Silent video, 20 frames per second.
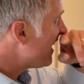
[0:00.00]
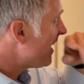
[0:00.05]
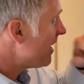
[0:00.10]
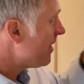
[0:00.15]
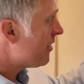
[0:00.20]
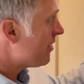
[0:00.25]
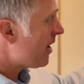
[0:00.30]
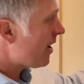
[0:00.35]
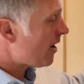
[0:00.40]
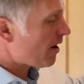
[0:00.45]

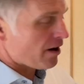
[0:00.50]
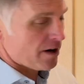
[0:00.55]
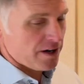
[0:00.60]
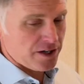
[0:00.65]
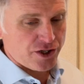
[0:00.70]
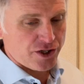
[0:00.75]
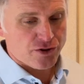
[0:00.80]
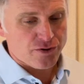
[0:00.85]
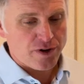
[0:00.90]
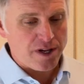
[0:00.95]
their
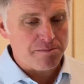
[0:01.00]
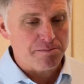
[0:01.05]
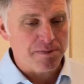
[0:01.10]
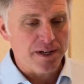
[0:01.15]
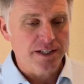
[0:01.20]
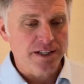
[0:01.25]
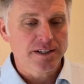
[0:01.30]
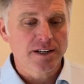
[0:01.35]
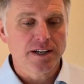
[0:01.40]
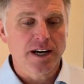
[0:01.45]

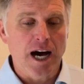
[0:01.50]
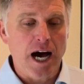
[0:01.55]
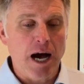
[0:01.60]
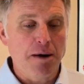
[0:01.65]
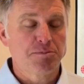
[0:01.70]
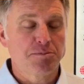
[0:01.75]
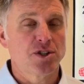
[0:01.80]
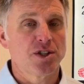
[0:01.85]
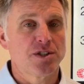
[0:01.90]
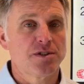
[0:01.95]
treatment
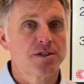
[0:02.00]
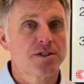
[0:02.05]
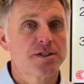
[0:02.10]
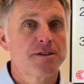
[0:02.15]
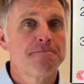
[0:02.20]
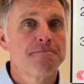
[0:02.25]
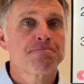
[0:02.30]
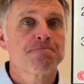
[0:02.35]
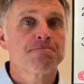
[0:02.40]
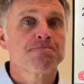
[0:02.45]
options.
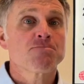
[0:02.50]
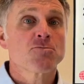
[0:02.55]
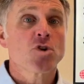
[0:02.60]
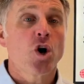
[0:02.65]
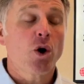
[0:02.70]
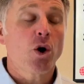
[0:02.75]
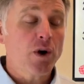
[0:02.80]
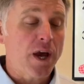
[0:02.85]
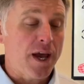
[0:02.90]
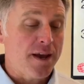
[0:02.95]

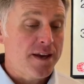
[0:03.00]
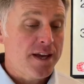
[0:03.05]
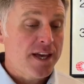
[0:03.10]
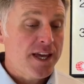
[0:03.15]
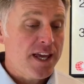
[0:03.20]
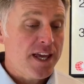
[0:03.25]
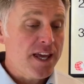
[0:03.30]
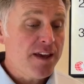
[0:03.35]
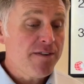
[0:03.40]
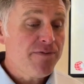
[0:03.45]
Okay,
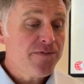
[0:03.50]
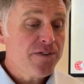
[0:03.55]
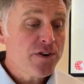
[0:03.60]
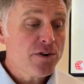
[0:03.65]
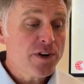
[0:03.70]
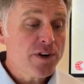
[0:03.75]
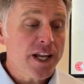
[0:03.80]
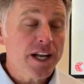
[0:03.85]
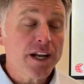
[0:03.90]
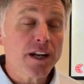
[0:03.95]
if you
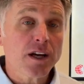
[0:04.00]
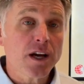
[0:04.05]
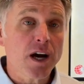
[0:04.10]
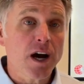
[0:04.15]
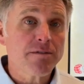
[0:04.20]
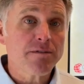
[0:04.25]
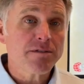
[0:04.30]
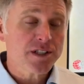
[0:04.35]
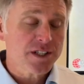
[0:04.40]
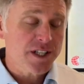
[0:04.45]
need a
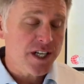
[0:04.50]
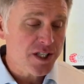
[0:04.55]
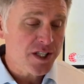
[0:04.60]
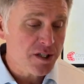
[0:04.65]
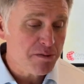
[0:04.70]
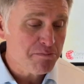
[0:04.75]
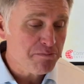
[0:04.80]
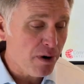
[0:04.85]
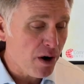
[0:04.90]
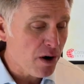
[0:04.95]

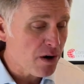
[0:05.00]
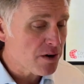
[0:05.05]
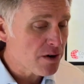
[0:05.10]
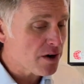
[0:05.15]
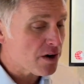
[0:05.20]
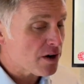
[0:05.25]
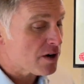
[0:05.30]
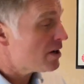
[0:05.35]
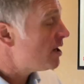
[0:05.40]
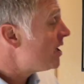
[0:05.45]
conversation
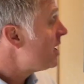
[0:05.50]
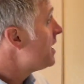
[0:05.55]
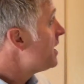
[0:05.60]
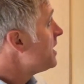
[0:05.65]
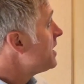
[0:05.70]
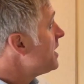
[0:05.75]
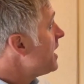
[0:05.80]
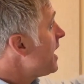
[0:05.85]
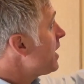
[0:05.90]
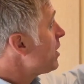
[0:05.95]
partner,
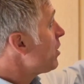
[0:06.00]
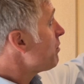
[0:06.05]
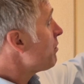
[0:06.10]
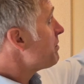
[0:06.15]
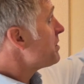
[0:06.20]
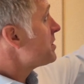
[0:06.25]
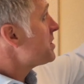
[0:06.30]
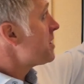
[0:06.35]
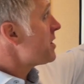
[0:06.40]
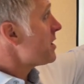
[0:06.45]
head over
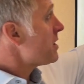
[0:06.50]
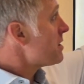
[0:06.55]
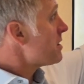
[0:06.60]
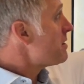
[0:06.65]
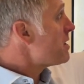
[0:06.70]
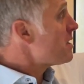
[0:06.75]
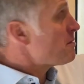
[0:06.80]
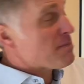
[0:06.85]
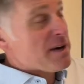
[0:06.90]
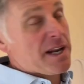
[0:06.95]
to the
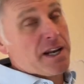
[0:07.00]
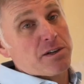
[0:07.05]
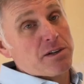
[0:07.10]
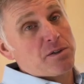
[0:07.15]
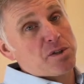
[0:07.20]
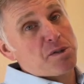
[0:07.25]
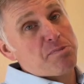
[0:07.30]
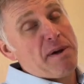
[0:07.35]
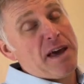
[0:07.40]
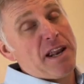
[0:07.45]
Learning Medical
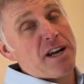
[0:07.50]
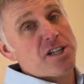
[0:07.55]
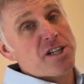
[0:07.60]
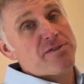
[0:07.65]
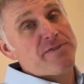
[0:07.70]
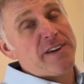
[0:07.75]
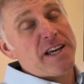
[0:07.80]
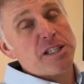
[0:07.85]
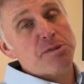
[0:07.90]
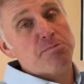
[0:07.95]
Spanish
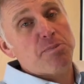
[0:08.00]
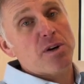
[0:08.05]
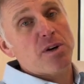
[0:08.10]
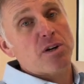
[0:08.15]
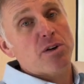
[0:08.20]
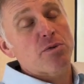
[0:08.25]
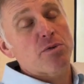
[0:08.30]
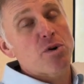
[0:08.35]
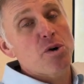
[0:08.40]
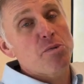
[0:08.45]
Facebook
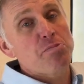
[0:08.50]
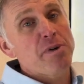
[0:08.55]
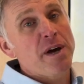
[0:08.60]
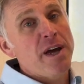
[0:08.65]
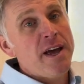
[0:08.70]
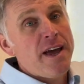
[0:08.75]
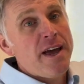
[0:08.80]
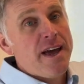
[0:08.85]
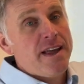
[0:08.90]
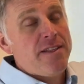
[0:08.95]
group.
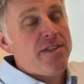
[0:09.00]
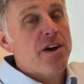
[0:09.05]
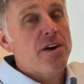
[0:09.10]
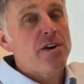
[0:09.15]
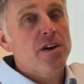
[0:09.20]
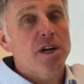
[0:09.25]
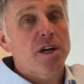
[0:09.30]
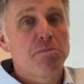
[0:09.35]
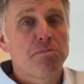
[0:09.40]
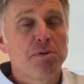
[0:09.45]
There you
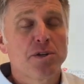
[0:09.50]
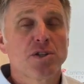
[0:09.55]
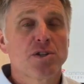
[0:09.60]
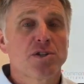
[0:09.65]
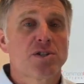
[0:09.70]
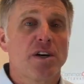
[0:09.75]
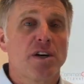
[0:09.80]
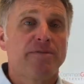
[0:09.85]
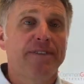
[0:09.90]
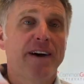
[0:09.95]
can put
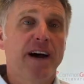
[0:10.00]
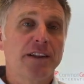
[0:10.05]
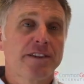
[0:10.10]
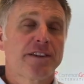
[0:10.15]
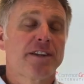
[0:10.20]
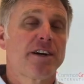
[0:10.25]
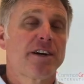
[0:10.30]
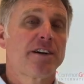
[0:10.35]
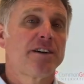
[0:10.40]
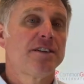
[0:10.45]
yourself out
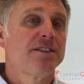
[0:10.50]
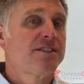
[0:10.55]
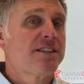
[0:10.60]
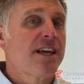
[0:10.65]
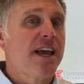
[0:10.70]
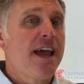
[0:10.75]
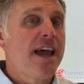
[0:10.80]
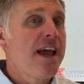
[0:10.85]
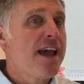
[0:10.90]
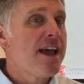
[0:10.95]
there and say,
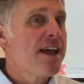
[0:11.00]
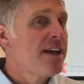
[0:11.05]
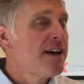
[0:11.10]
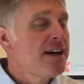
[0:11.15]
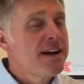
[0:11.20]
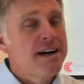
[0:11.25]
hey,